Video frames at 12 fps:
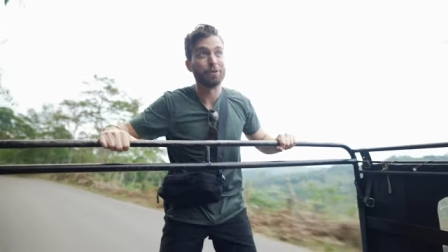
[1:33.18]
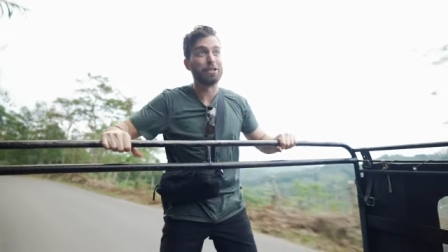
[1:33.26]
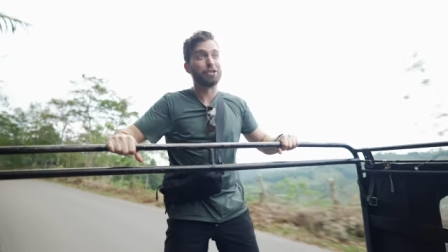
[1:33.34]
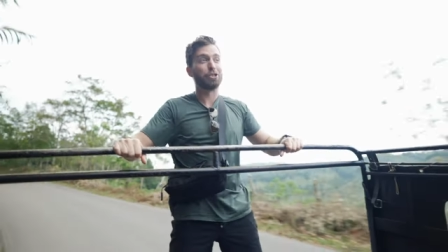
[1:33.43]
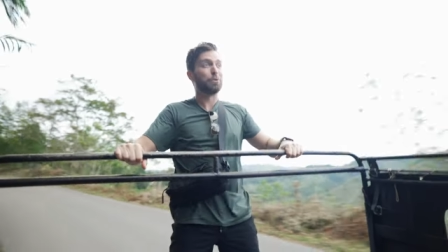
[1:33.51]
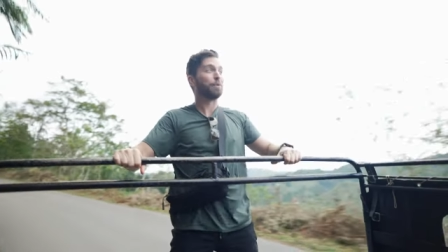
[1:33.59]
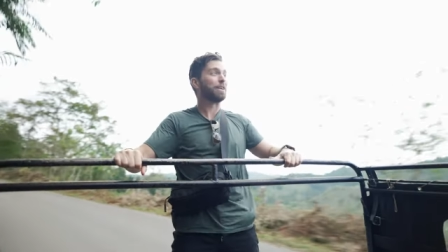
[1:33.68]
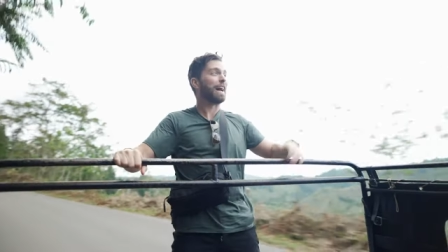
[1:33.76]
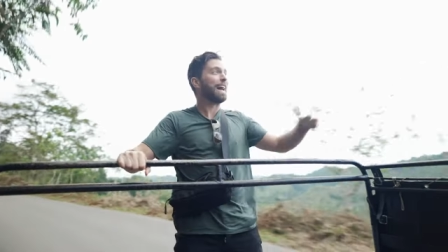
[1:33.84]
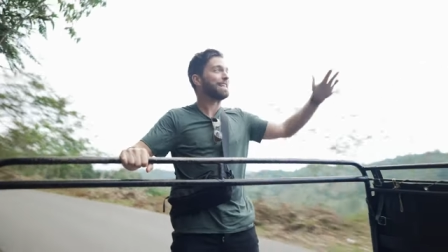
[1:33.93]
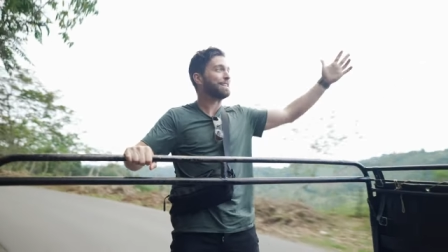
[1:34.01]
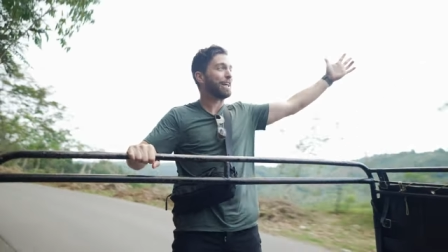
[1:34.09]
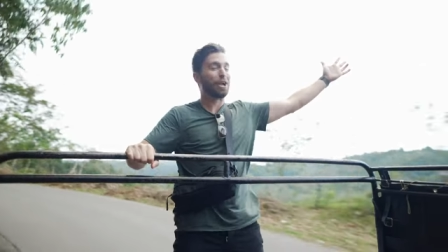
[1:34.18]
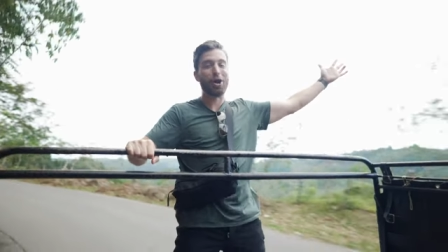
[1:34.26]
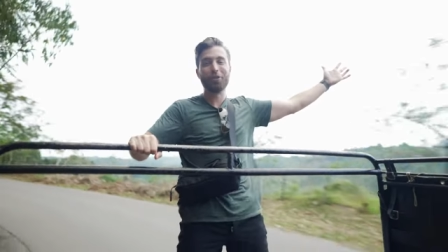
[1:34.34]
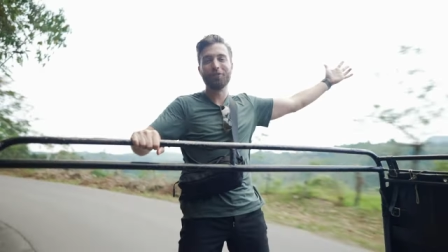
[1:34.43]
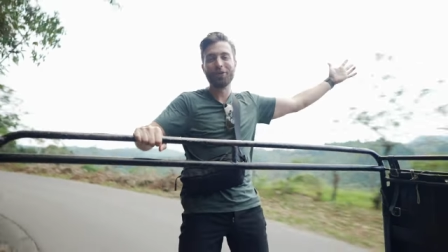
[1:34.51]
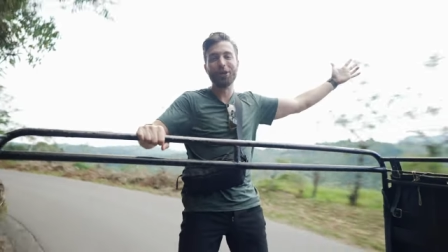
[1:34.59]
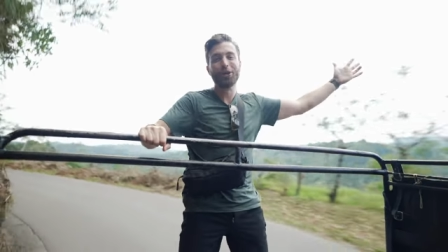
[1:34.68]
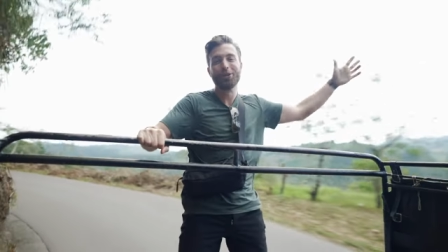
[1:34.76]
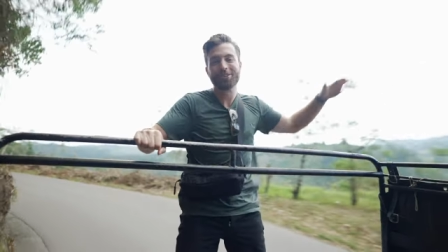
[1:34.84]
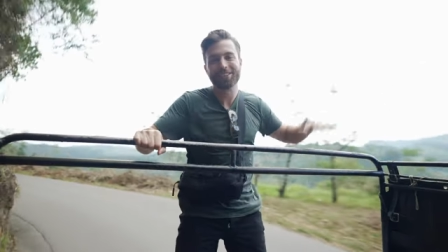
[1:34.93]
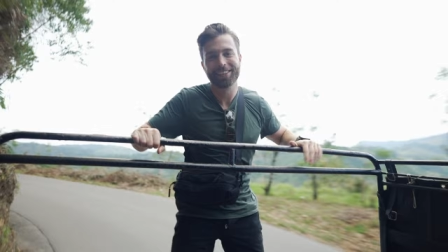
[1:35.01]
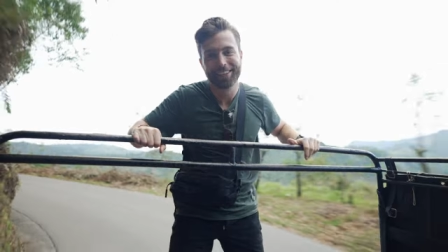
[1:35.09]
which is super nice. You get all the
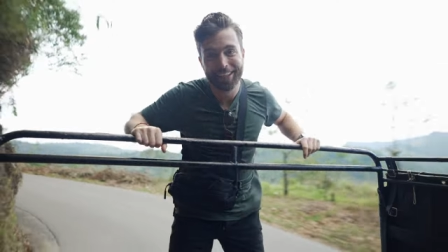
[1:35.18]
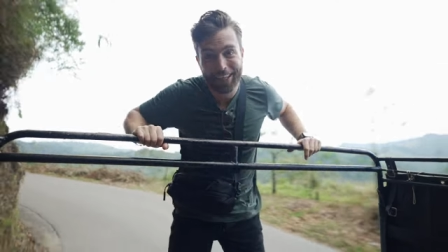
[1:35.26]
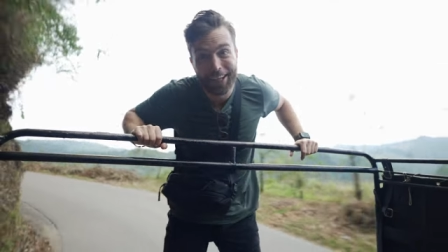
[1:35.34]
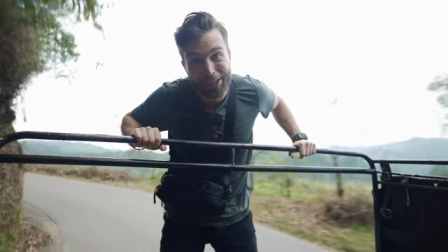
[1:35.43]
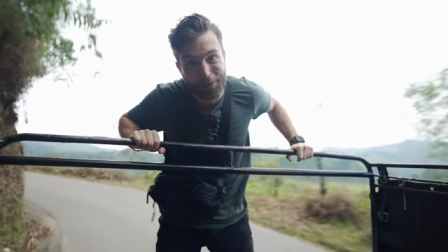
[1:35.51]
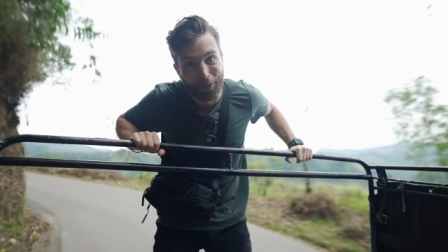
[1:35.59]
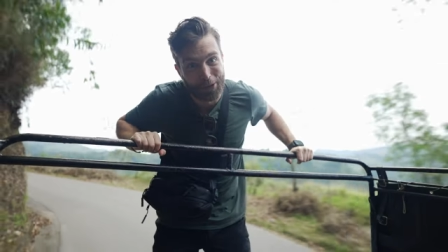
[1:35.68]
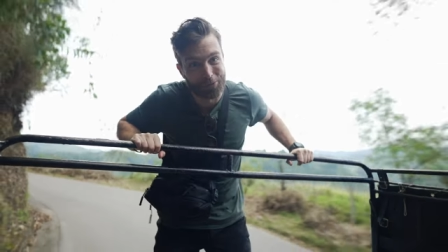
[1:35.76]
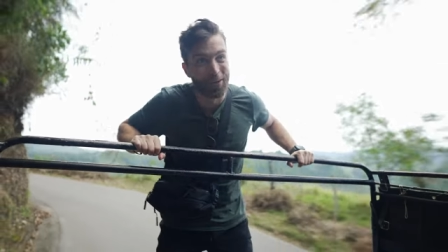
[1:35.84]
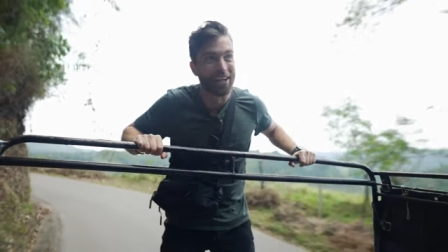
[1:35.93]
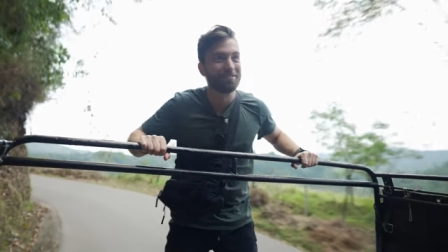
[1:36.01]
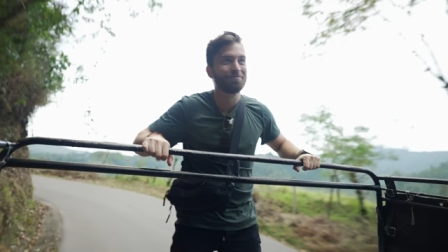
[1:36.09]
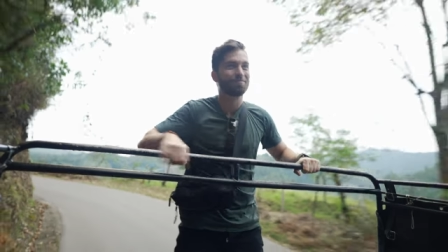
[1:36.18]
views. It's pretty sweet.